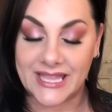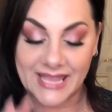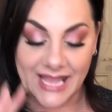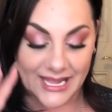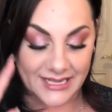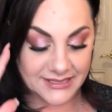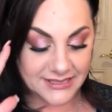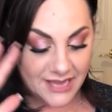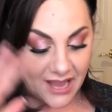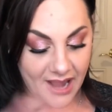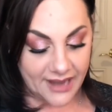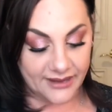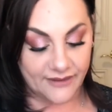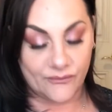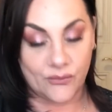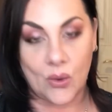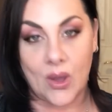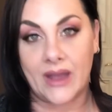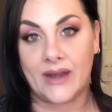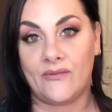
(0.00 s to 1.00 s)
and that's kind
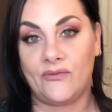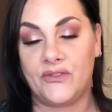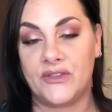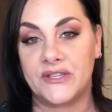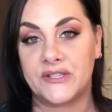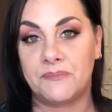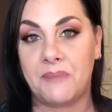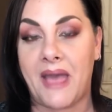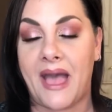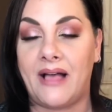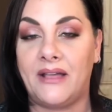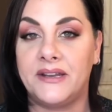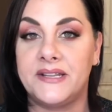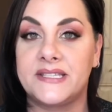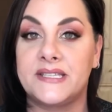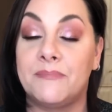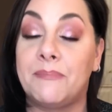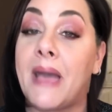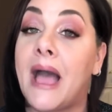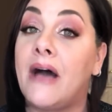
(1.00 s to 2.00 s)
of what this palette
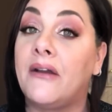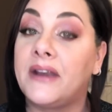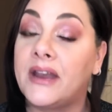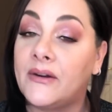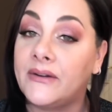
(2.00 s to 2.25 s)
is about.